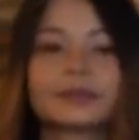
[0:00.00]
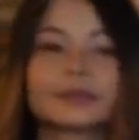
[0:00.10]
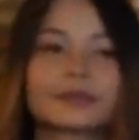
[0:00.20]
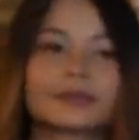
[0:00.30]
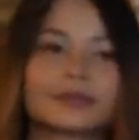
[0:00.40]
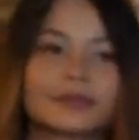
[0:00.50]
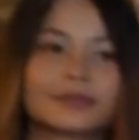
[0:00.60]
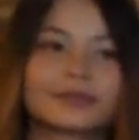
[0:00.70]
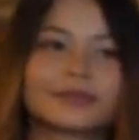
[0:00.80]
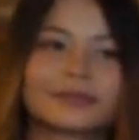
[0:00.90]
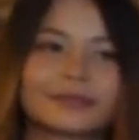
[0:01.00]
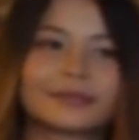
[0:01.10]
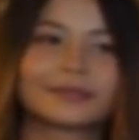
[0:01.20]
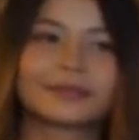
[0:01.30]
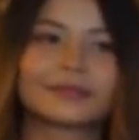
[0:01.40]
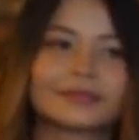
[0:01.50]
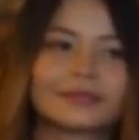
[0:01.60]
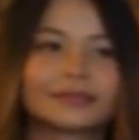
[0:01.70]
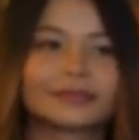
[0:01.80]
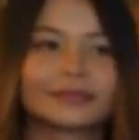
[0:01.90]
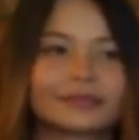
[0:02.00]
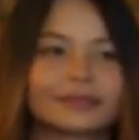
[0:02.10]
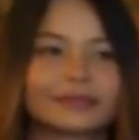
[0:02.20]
(silent)